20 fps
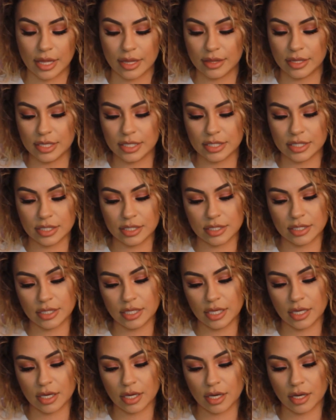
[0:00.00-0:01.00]
This is
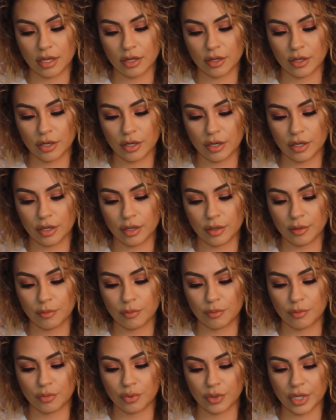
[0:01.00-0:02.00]
the color
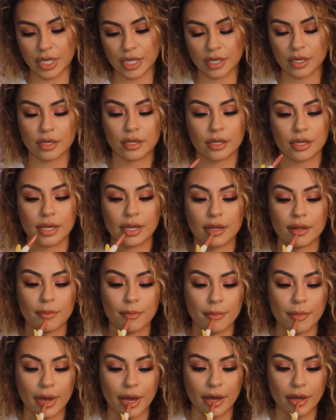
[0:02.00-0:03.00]
Brink
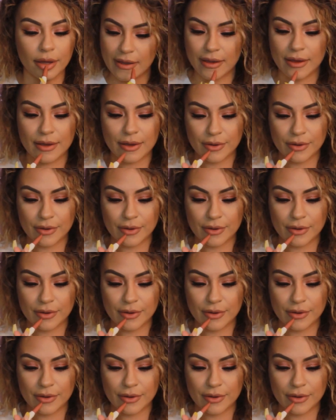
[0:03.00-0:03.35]
in Matte.